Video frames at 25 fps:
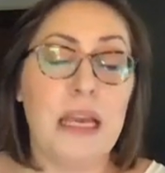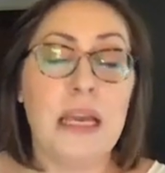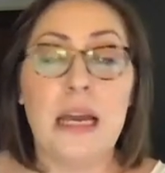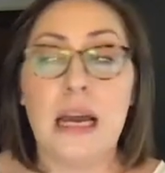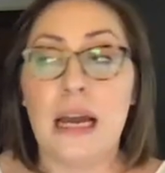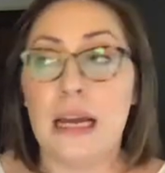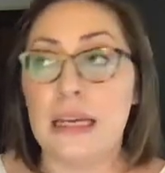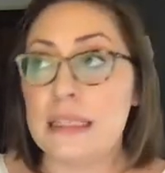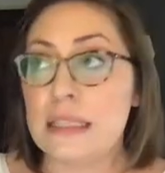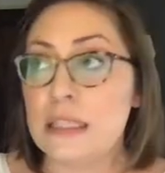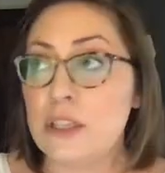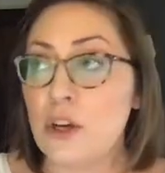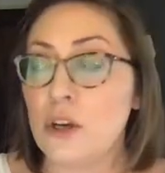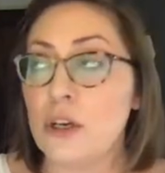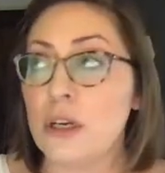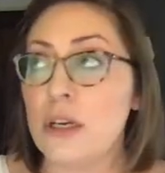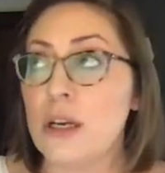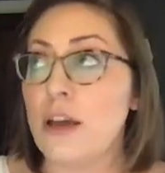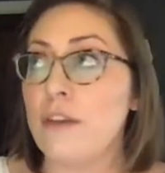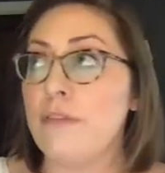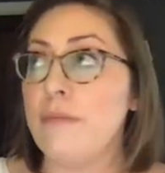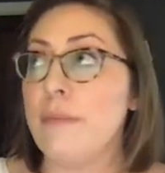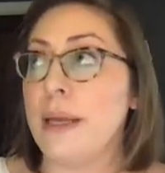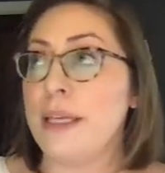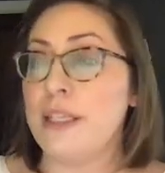I started
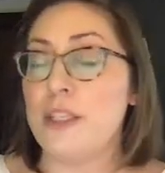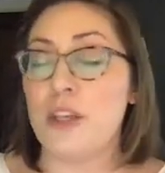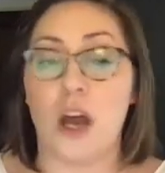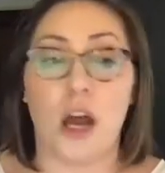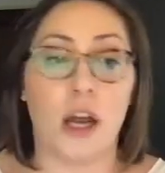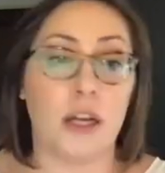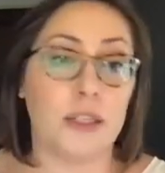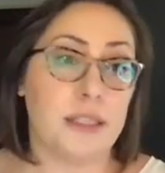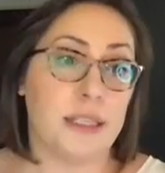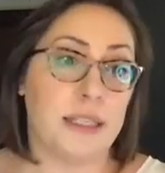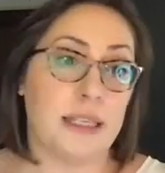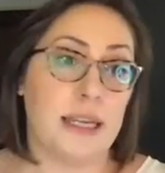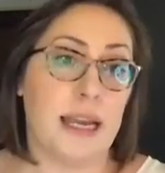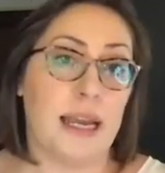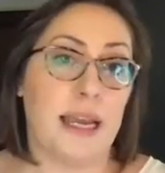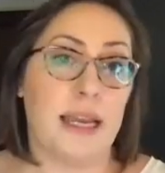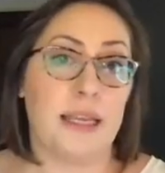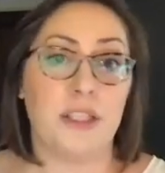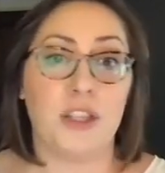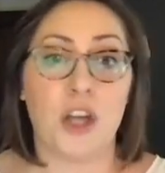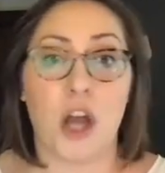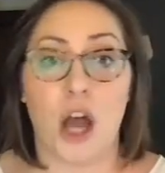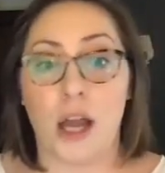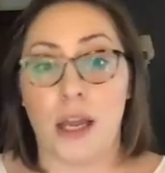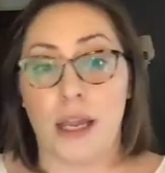off my talk today
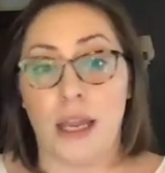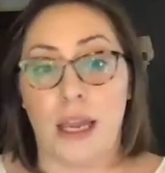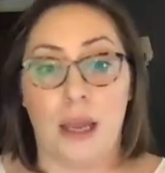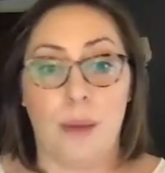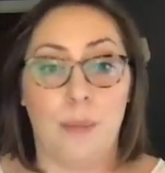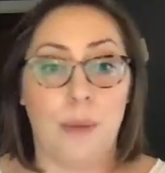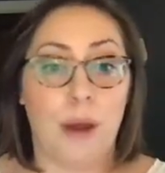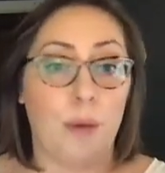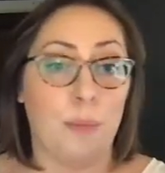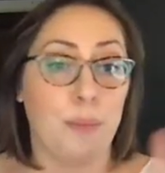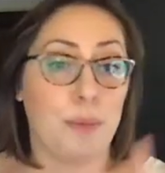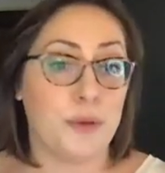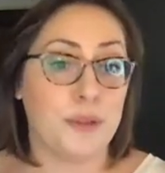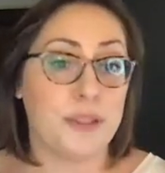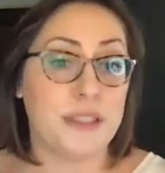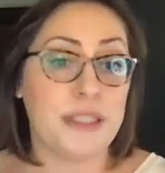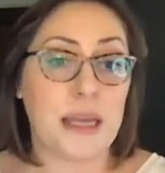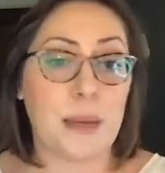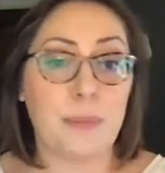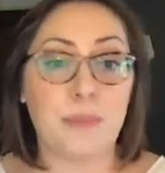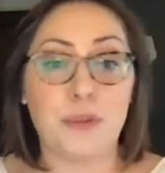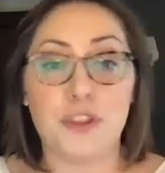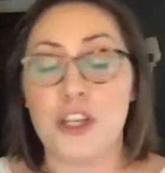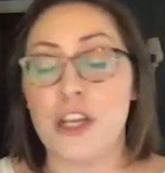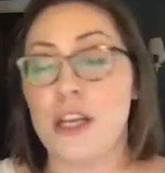talking about
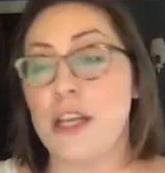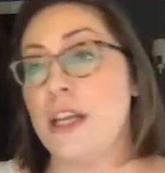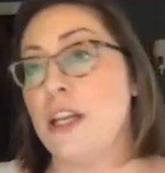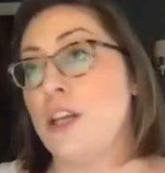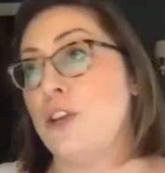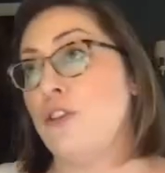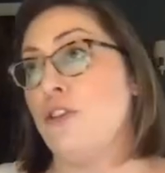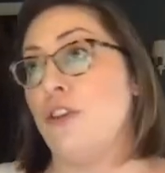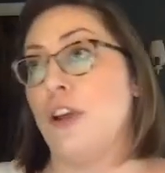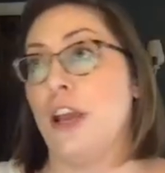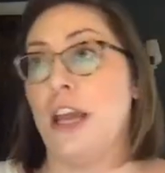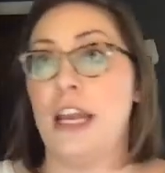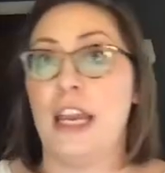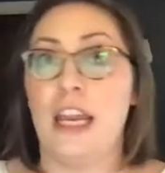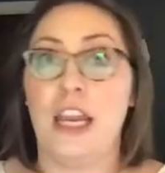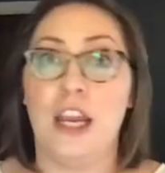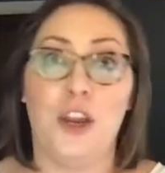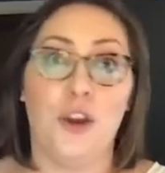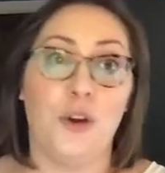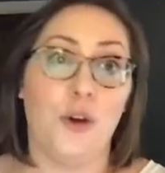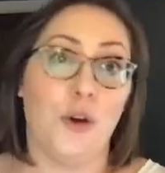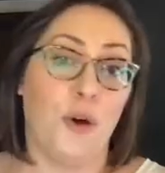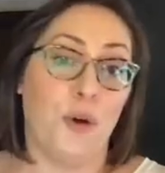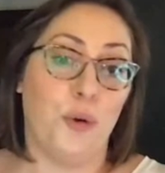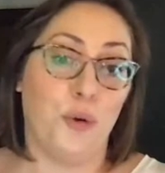perception, creating
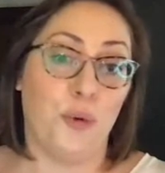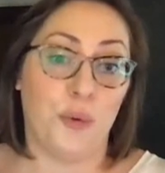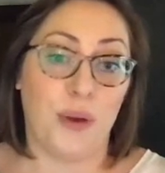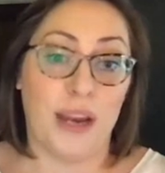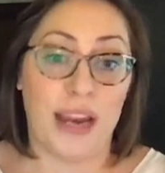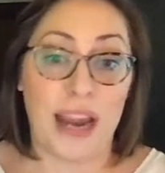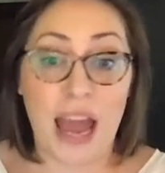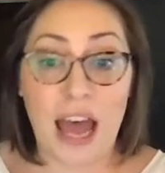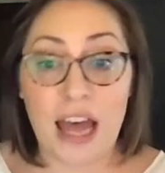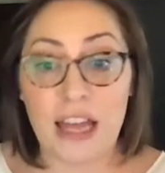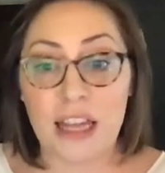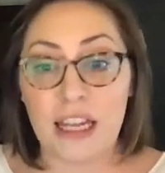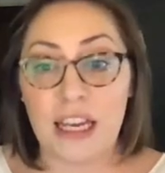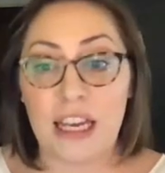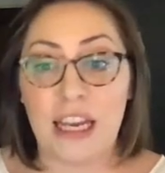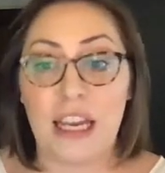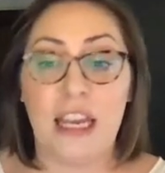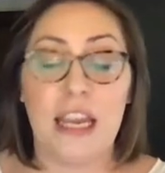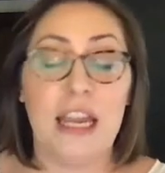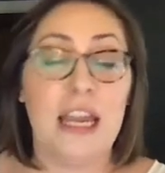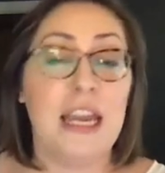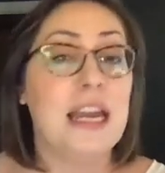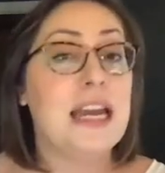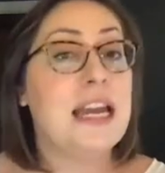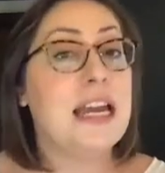your own
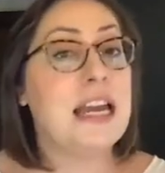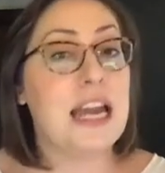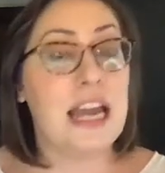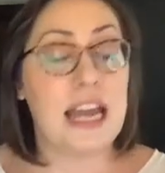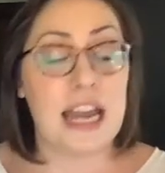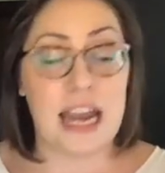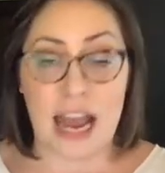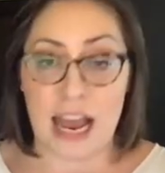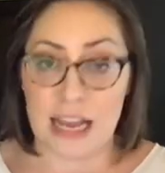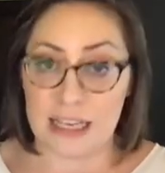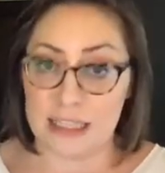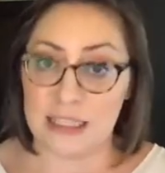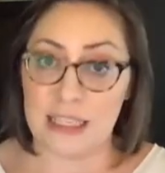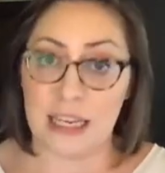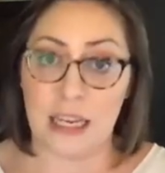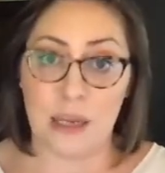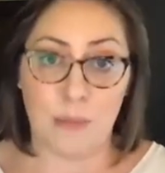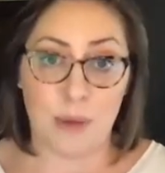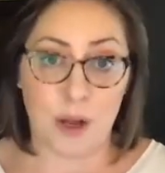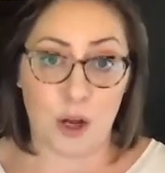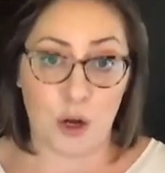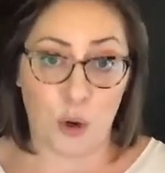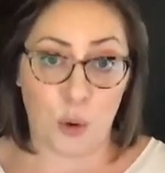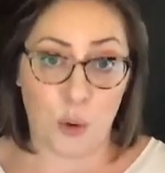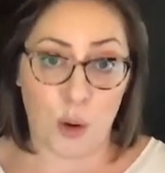reality, and asking
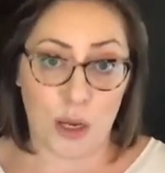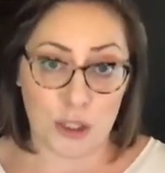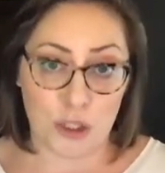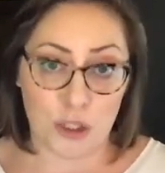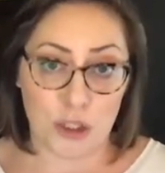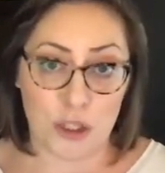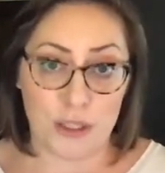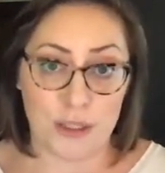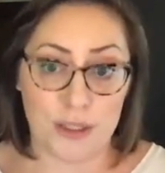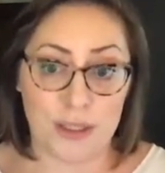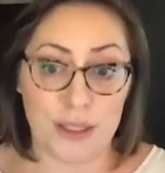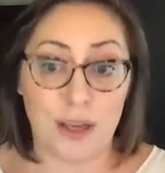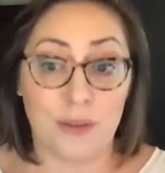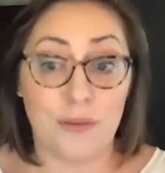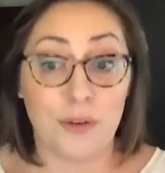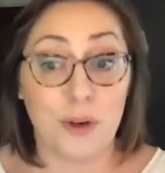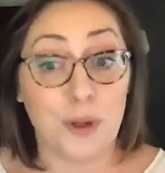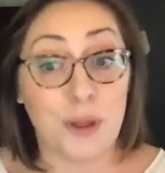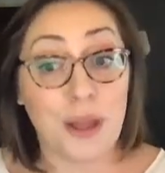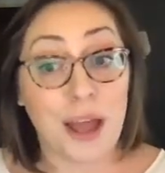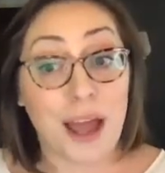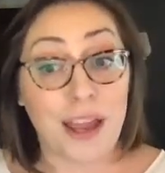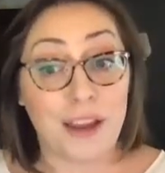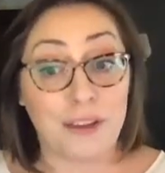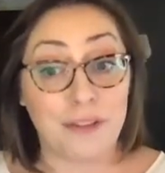better questions of your
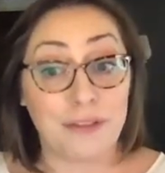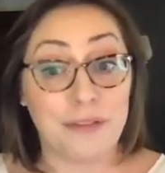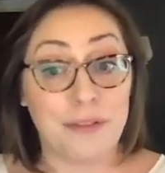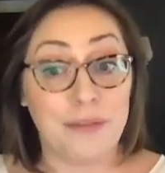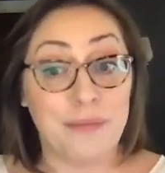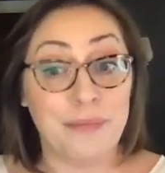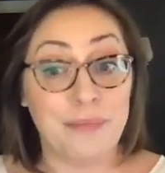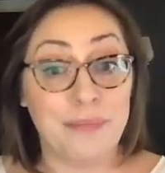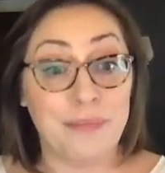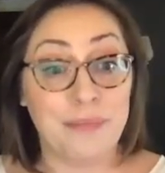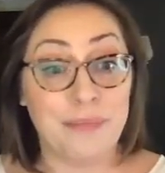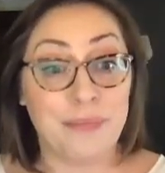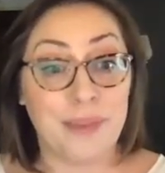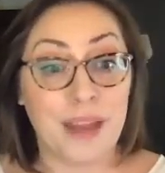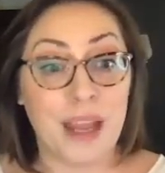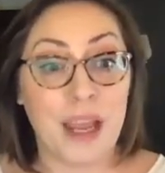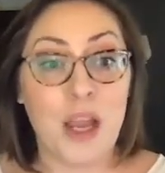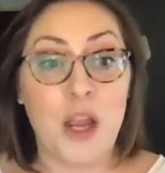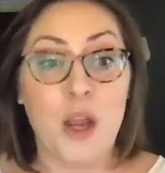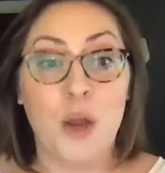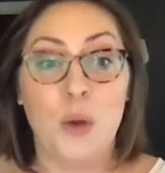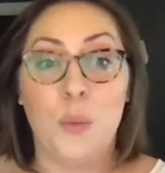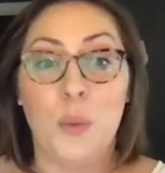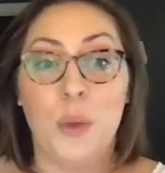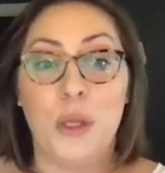life.
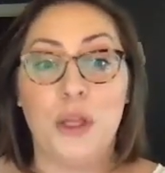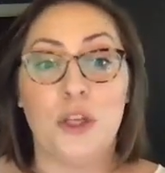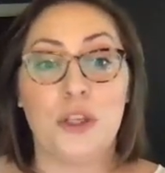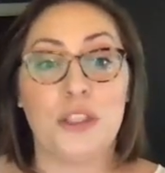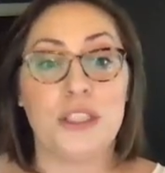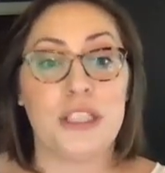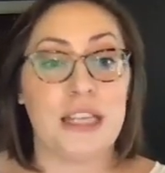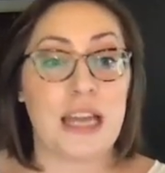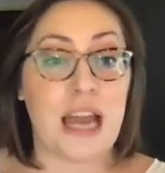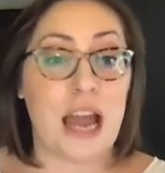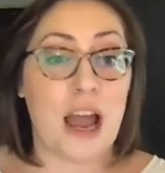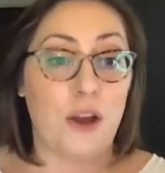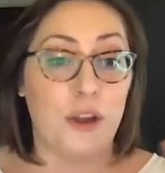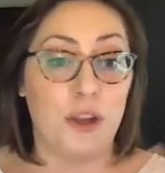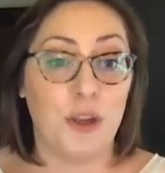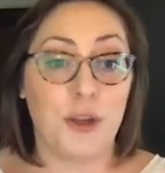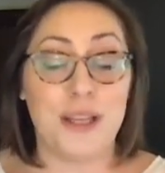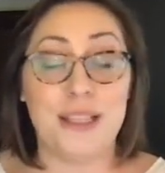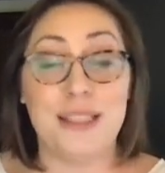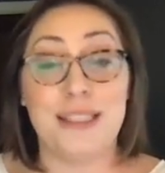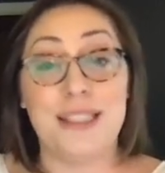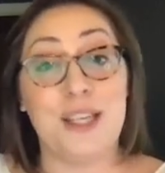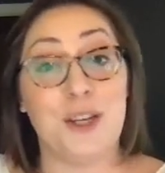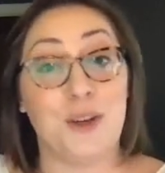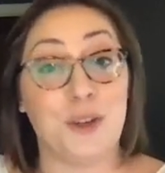We looked at how you
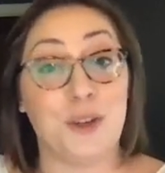can see your